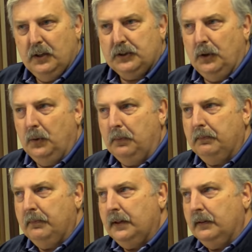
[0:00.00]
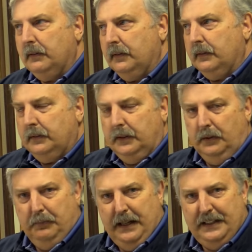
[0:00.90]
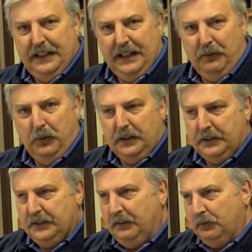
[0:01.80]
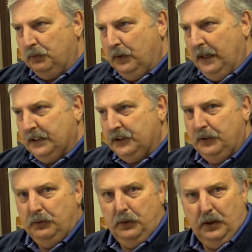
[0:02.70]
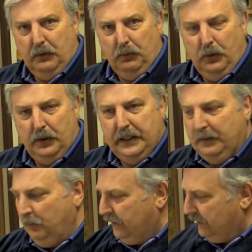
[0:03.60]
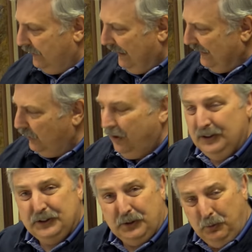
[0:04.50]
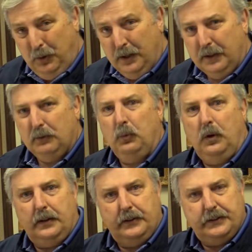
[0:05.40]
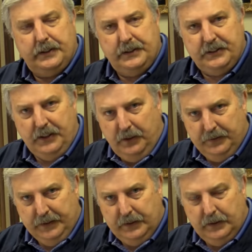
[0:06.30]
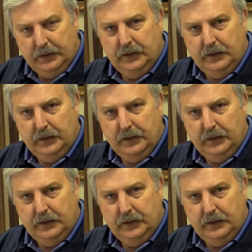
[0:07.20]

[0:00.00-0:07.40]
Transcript: So the main thing I want to see as you are working with glycols or water, water's the solvent.